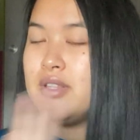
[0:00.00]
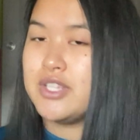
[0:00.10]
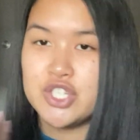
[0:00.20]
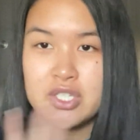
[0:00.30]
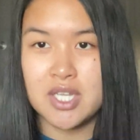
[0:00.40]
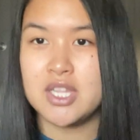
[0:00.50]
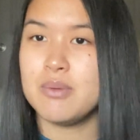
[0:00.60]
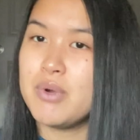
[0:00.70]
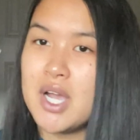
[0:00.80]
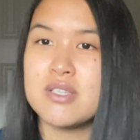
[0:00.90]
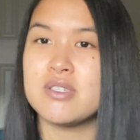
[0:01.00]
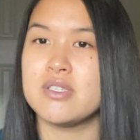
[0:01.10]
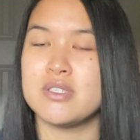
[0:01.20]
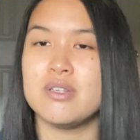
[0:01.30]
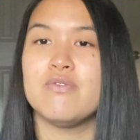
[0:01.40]
just like the brass
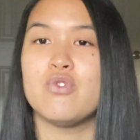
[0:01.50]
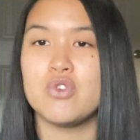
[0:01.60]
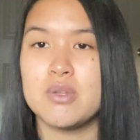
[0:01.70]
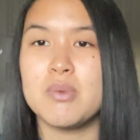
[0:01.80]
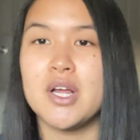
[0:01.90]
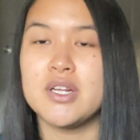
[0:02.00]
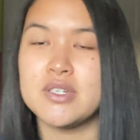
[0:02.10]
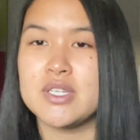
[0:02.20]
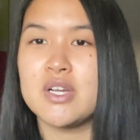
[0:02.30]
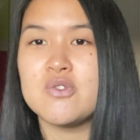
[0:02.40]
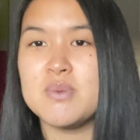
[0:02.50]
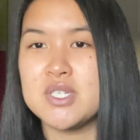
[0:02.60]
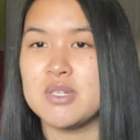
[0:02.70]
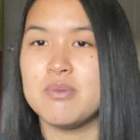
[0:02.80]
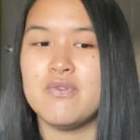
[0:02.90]
system for the blonde hairs, like I was
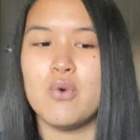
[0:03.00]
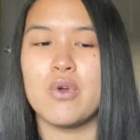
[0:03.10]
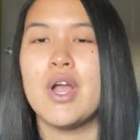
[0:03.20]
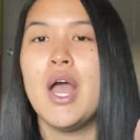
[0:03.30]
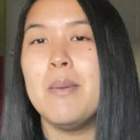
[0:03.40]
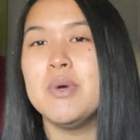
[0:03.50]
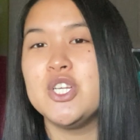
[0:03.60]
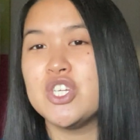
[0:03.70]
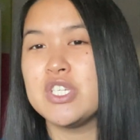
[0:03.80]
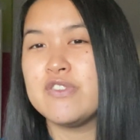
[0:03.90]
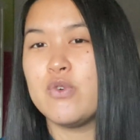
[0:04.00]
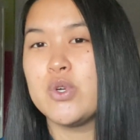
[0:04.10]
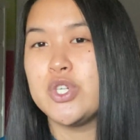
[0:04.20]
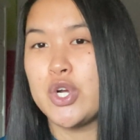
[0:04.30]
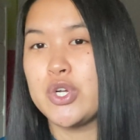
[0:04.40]
mentioning before, but just
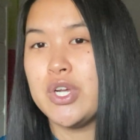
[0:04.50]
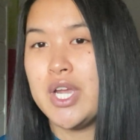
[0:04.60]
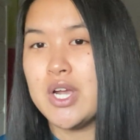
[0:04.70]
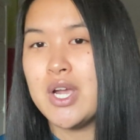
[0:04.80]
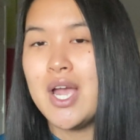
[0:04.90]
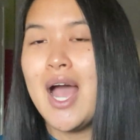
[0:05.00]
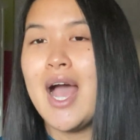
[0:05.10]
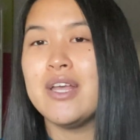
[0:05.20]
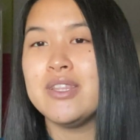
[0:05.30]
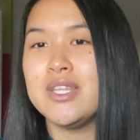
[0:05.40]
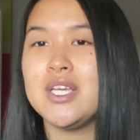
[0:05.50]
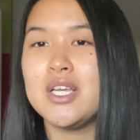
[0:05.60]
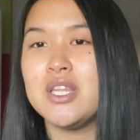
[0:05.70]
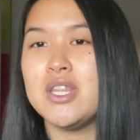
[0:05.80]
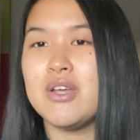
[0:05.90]
for darker hair. I
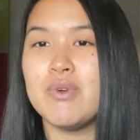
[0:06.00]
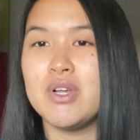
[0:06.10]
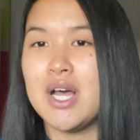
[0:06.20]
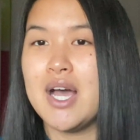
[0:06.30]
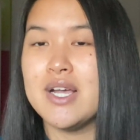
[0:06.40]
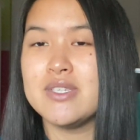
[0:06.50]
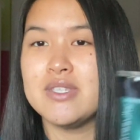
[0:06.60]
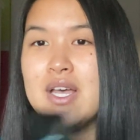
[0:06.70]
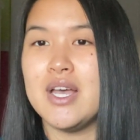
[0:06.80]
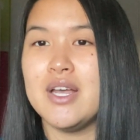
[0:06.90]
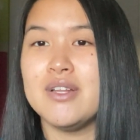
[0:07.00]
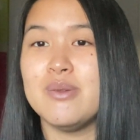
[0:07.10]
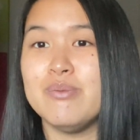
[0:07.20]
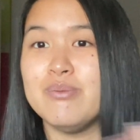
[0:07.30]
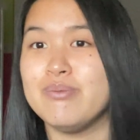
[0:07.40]
think they realized that
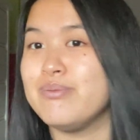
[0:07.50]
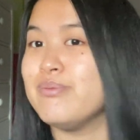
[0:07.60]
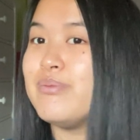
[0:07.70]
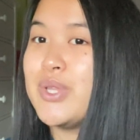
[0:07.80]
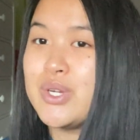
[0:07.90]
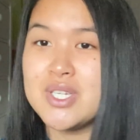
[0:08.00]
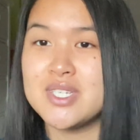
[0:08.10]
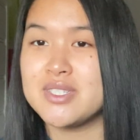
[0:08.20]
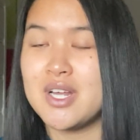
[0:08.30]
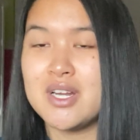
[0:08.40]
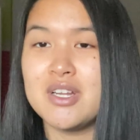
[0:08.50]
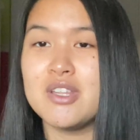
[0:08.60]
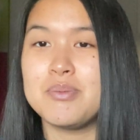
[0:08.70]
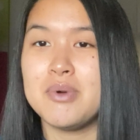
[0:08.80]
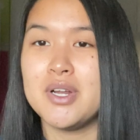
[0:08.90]
there is not
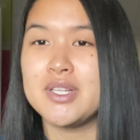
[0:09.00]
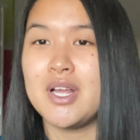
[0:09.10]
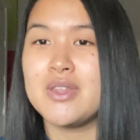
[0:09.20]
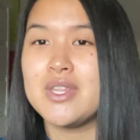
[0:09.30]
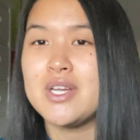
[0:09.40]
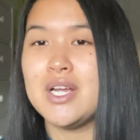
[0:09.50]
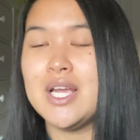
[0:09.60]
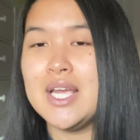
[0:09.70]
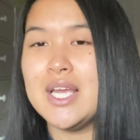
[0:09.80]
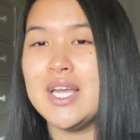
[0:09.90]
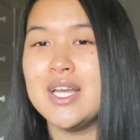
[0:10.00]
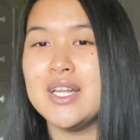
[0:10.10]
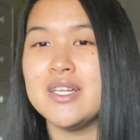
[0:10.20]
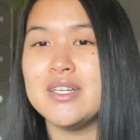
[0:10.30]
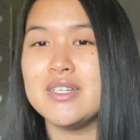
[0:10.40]
another product out there,
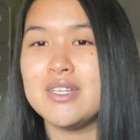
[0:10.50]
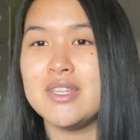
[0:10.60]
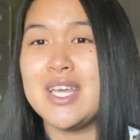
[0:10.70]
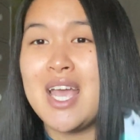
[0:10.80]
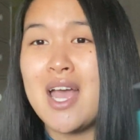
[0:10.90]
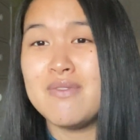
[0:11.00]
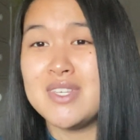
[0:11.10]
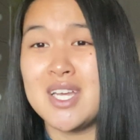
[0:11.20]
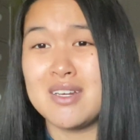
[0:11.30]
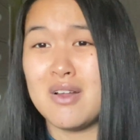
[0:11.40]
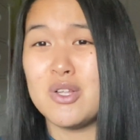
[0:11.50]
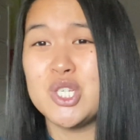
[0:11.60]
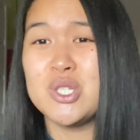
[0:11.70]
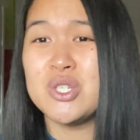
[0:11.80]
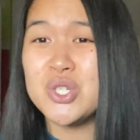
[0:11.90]
and they have the
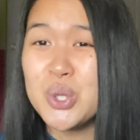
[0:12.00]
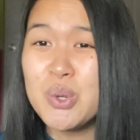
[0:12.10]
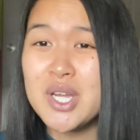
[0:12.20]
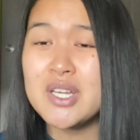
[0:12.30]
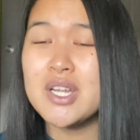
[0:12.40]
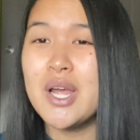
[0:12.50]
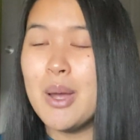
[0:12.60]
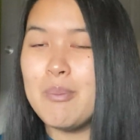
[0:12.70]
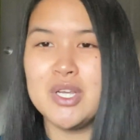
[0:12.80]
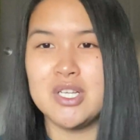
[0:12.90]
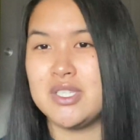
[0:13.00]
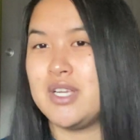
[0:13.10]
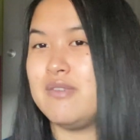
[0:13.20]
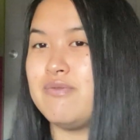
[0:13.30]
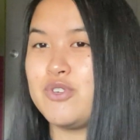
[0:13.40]
technology to do it because
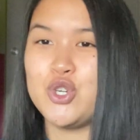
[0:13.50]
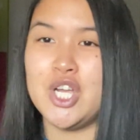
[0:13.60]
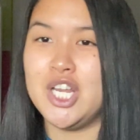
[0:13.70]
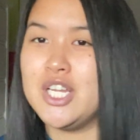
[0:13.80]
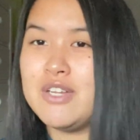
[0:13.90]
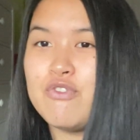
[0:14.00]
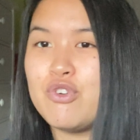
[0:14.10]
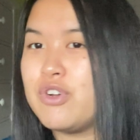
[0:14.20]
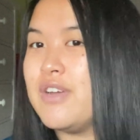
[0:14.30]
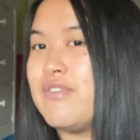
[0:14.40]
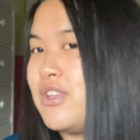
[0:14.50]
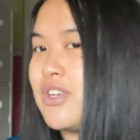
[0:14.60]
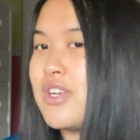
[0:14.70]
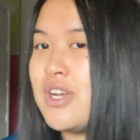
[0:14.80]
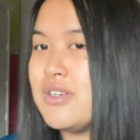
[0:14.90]
they've created it for every
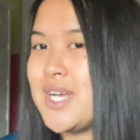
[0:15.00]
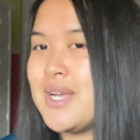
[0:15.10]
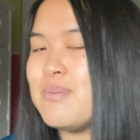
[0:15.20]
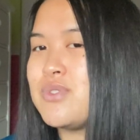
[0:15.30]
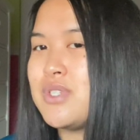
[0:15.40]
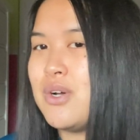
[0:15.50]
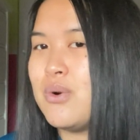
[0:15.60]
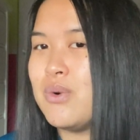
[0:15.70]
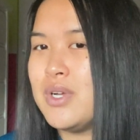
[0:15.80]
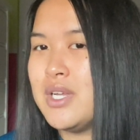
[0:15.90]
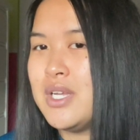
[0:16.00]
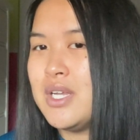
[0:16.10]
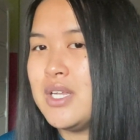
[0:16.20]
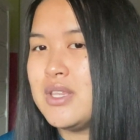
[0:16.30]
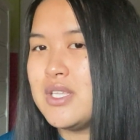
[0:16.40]
other hair type. So
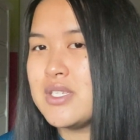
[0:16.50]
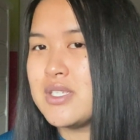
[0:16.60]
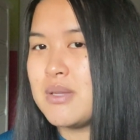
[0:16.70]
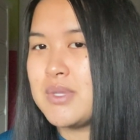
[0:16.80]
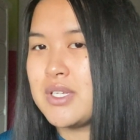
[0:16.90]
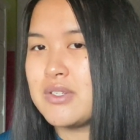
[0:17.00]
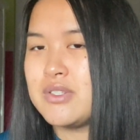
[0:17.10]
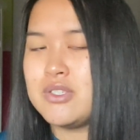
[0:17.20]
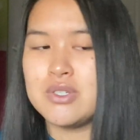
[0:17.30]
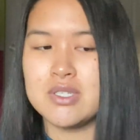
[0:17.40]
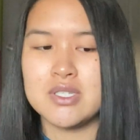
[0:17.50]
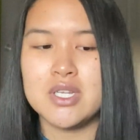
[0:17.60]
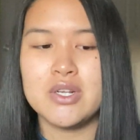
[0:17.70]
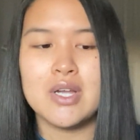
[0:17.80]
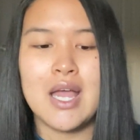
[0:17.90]
this is something to
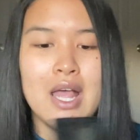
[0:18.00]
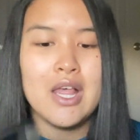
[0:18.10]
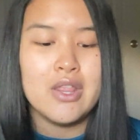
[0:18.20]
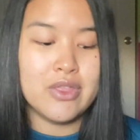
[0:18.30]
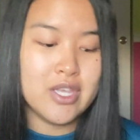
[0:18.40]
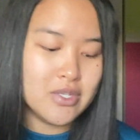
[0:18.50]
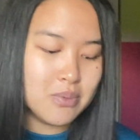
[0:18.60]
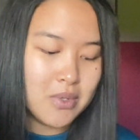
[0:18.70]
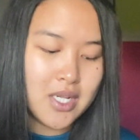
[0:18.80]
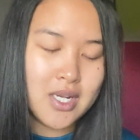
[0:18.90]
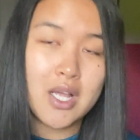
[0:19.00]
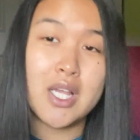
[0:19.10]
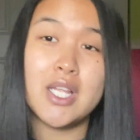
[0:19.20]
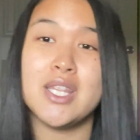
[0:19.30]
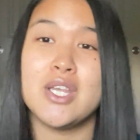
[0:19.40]
consider. This one,
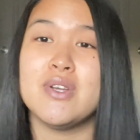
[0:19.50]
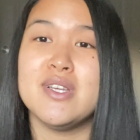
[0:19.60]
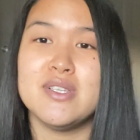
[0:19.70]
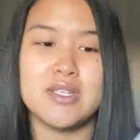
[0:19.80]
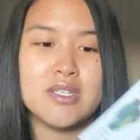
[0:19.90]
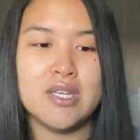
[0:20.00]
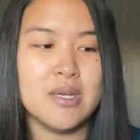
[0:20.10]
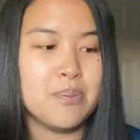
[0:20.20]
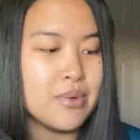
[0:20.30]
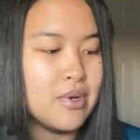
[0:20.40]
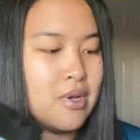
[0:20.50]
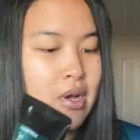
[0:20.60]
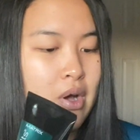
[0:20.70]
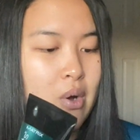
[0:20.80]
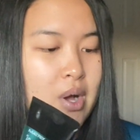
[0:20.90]
there is a tip
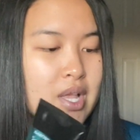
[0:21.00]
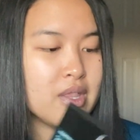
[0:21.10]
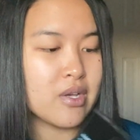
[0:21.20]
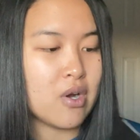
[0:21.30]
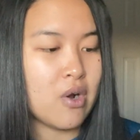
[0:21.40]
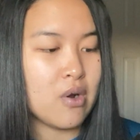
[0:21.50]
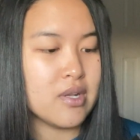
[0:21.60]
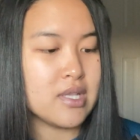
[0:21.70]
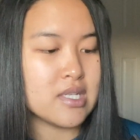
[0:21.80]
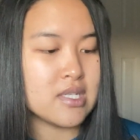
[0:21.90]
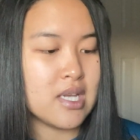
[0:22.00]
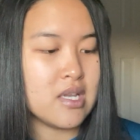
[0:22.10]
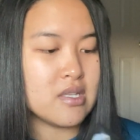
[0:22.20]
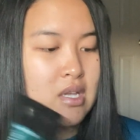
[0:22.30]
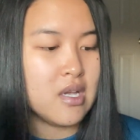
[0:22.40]
on the card that says